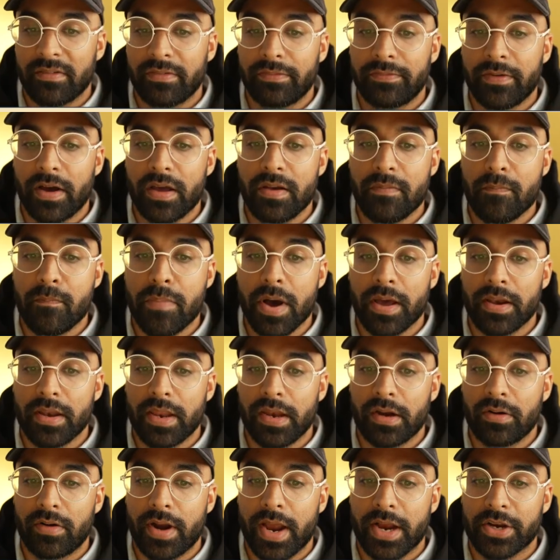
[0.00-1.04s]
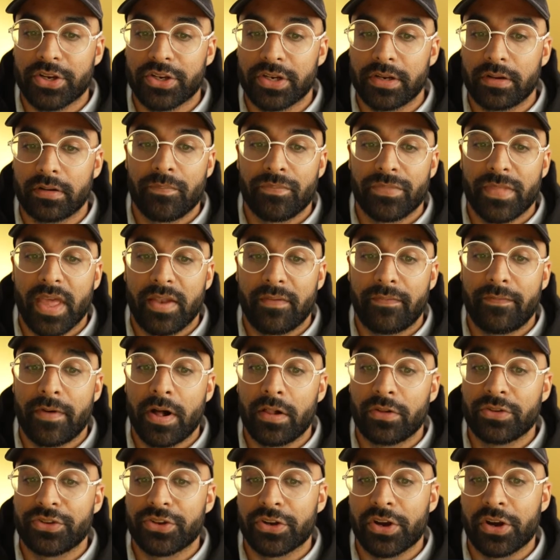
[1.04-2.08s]
of fun button interaction
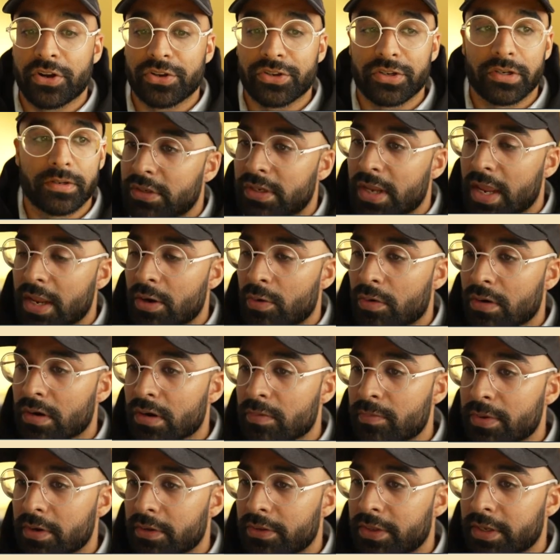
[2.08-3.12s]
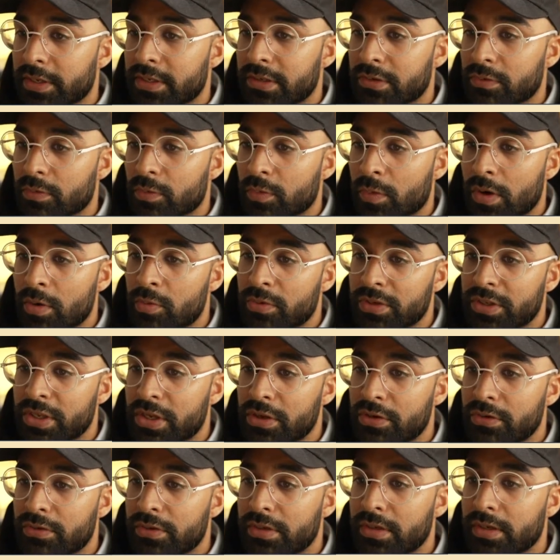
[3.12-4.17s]
that follows your cursor. In order to build this, what
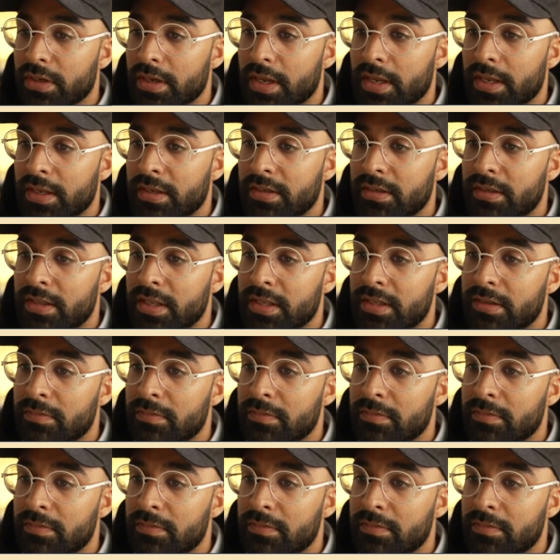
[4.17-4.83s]
was used is